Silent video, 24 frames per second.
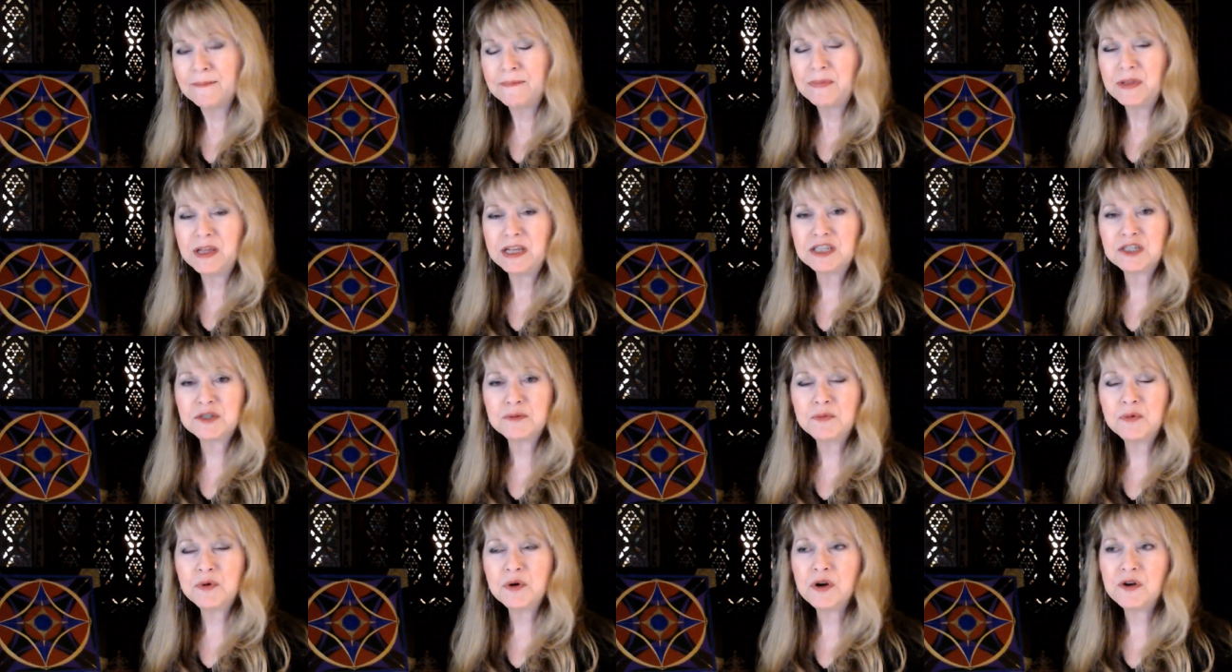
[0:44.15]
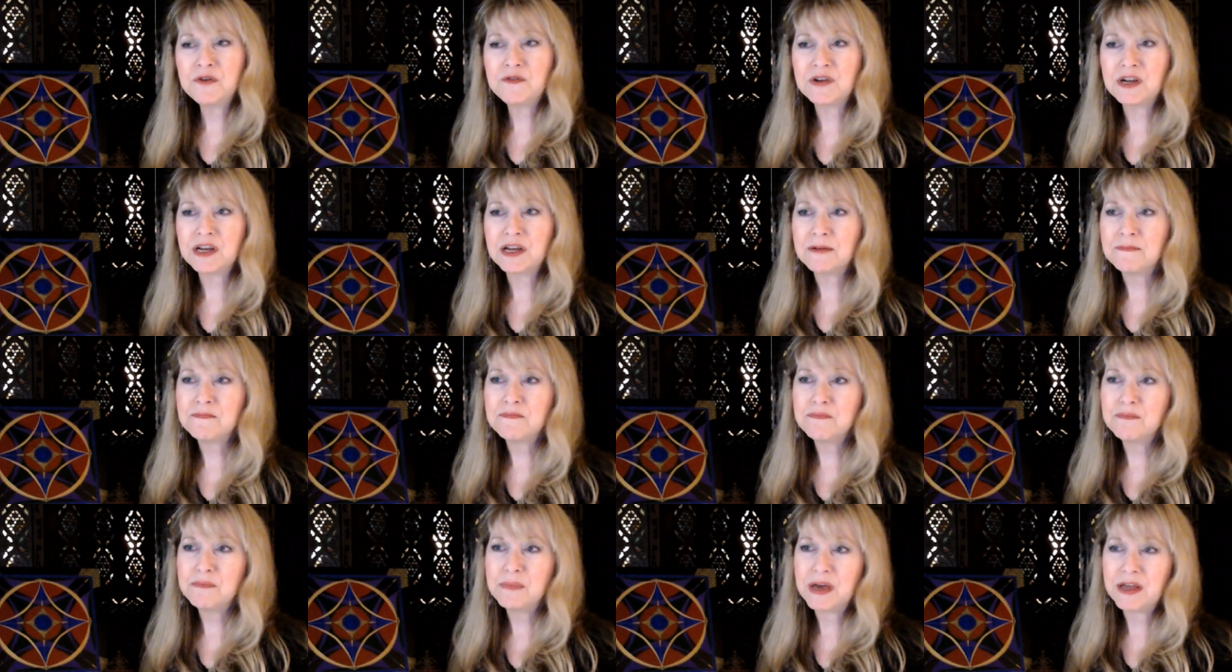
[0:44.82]
It's more of a
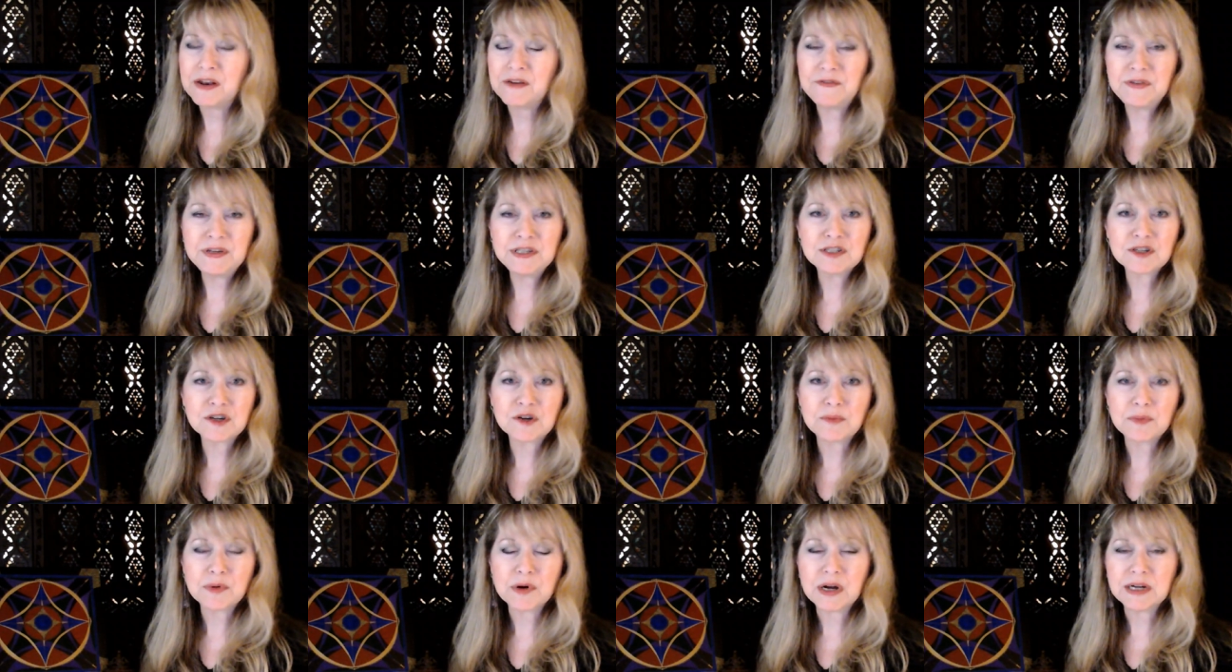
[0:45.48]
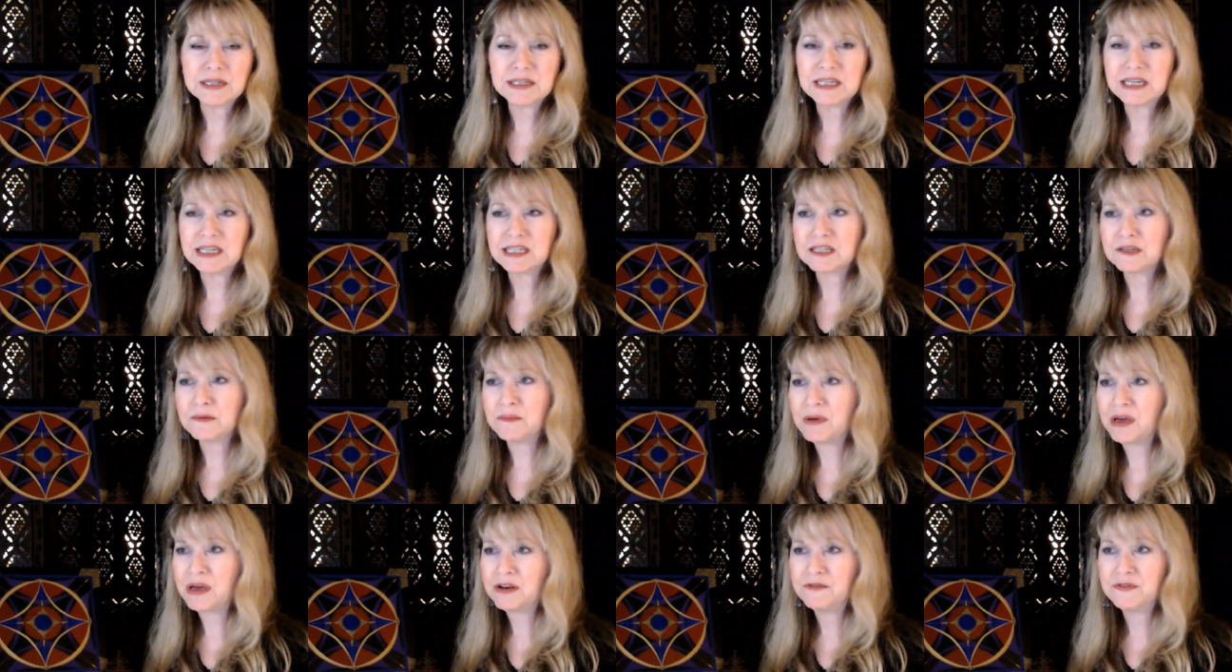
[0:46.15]
metaphysical process.
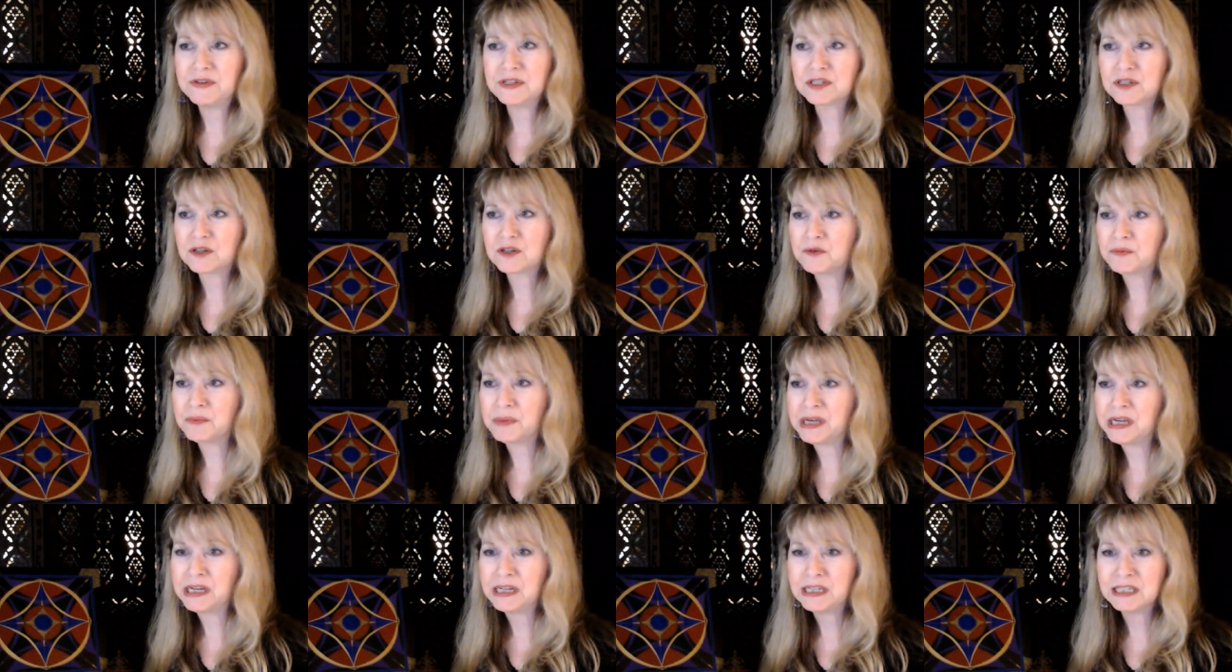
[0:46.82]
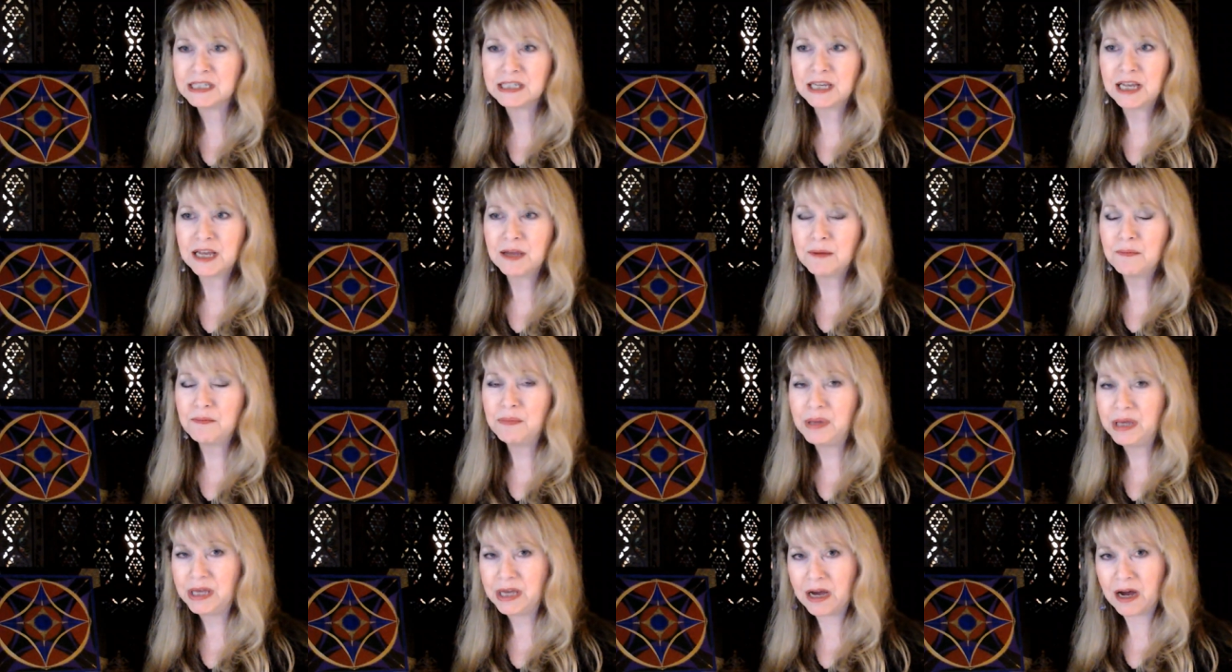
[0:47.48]
And metaphysical means
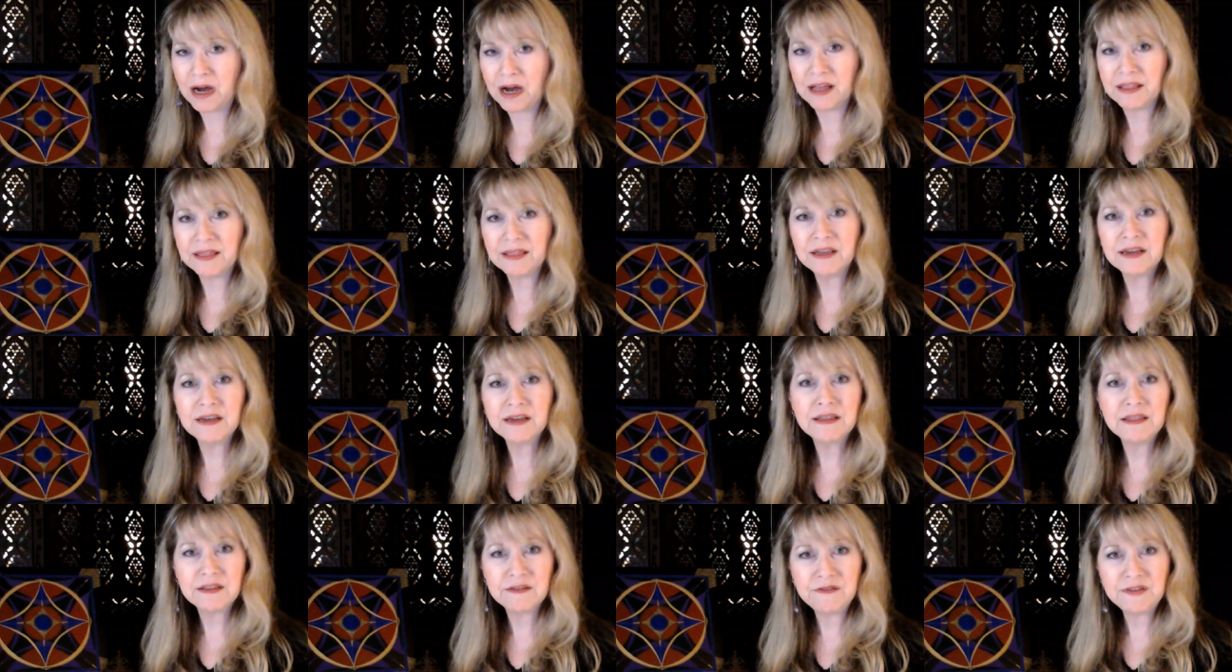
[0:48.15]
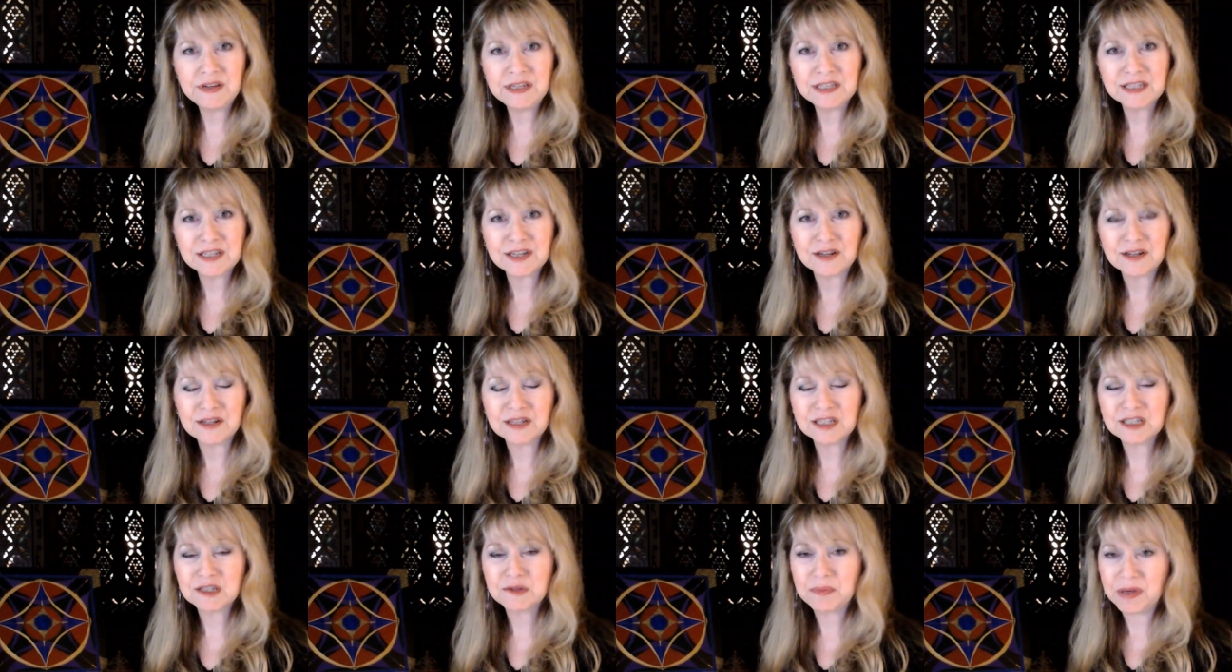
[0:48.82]
beyond the physical.
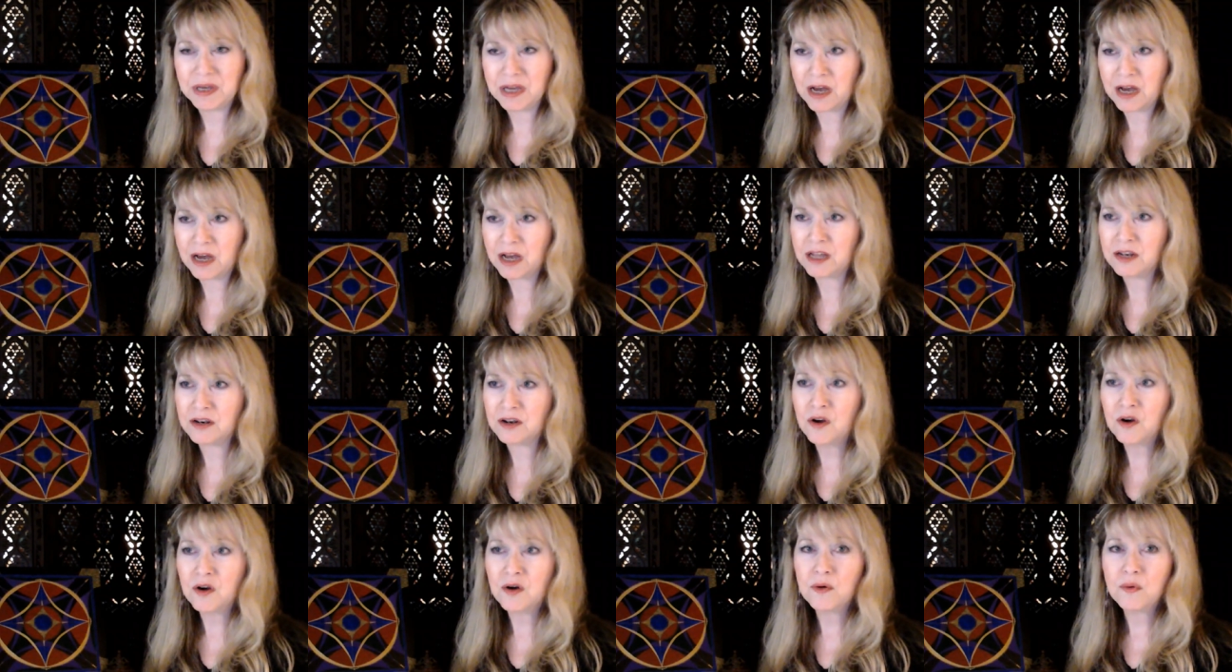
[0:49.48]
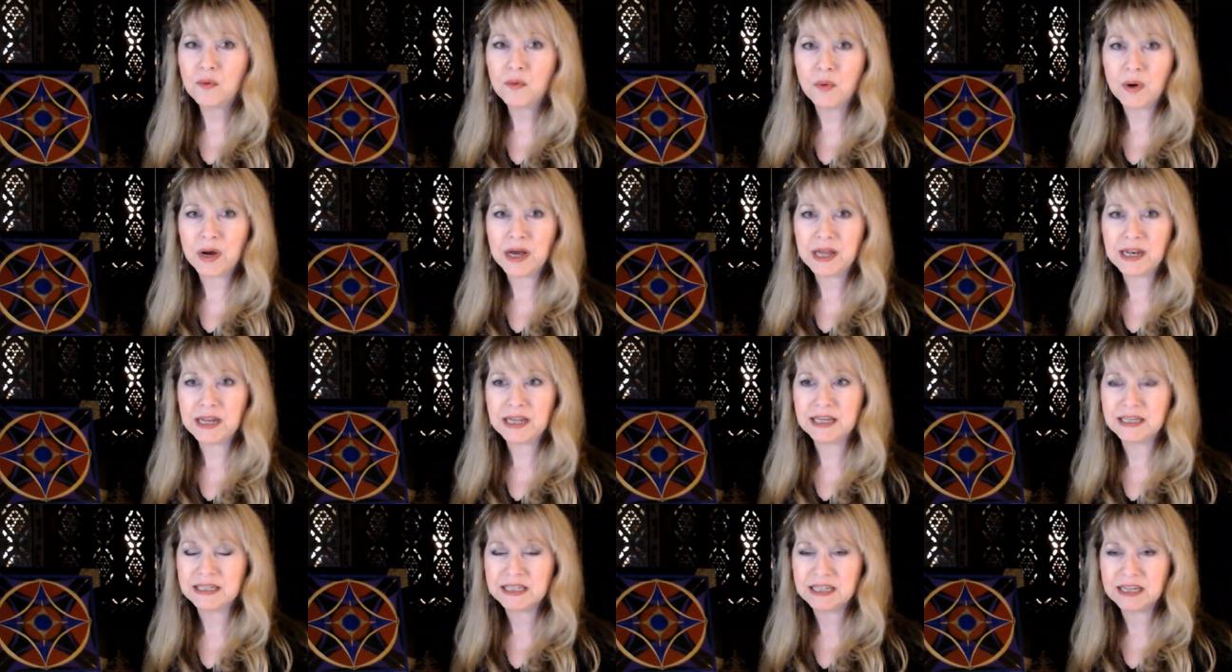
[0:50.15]
It's beyond what
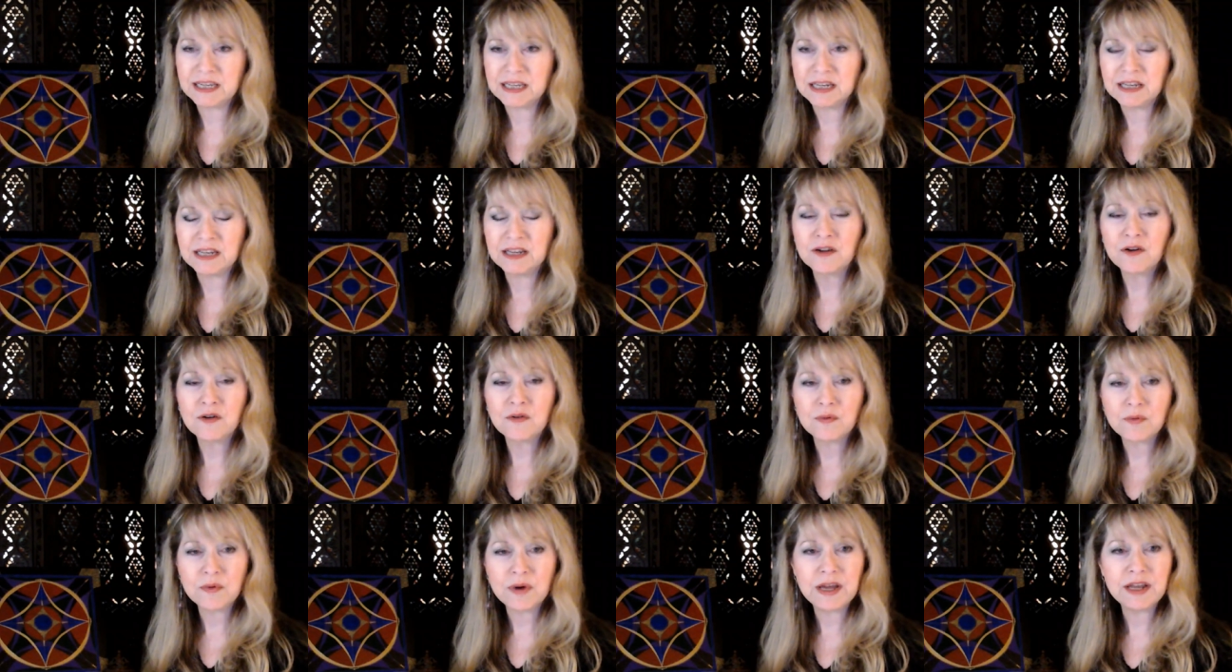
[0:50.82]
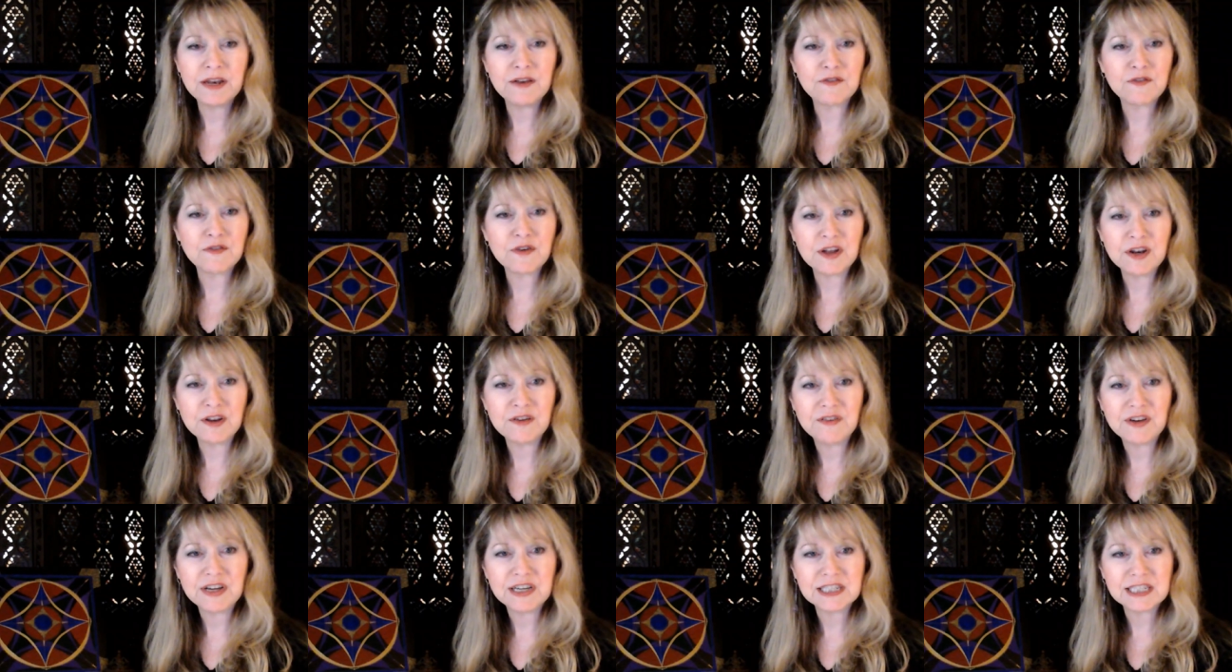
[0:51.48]
is in right in front
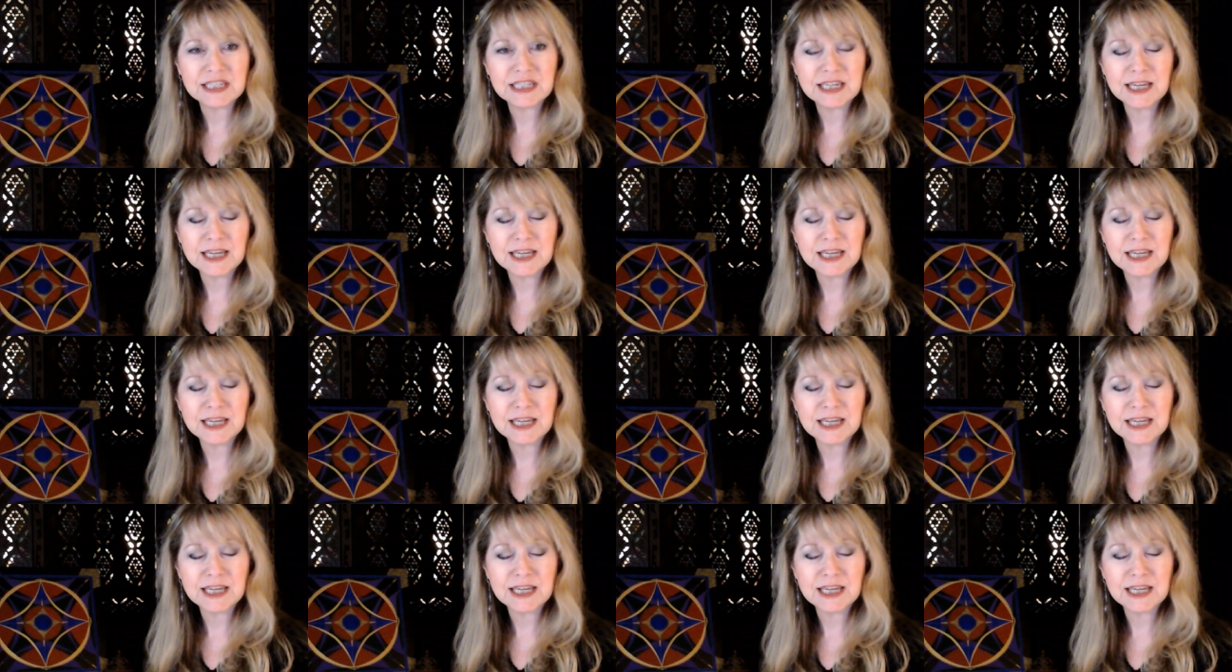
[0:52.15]
of us.